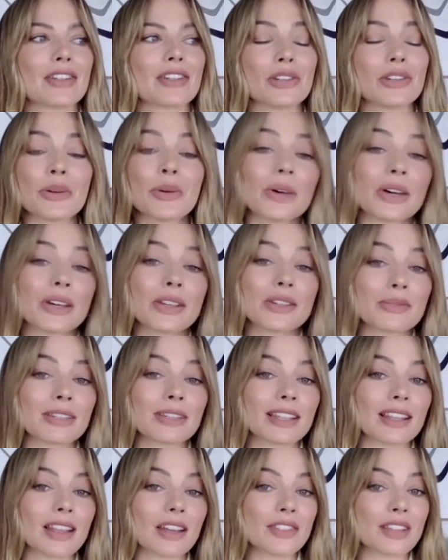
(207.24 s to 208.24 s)
you know who else really
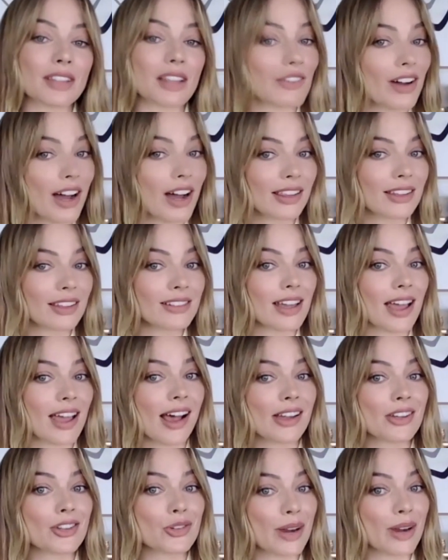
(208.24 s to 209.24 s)
loves Love Island? Our
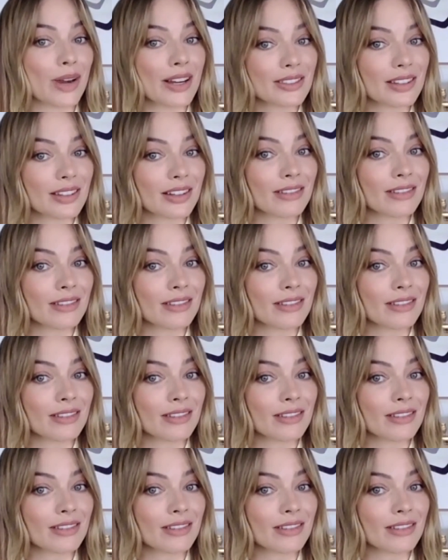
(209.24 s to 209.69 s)
director,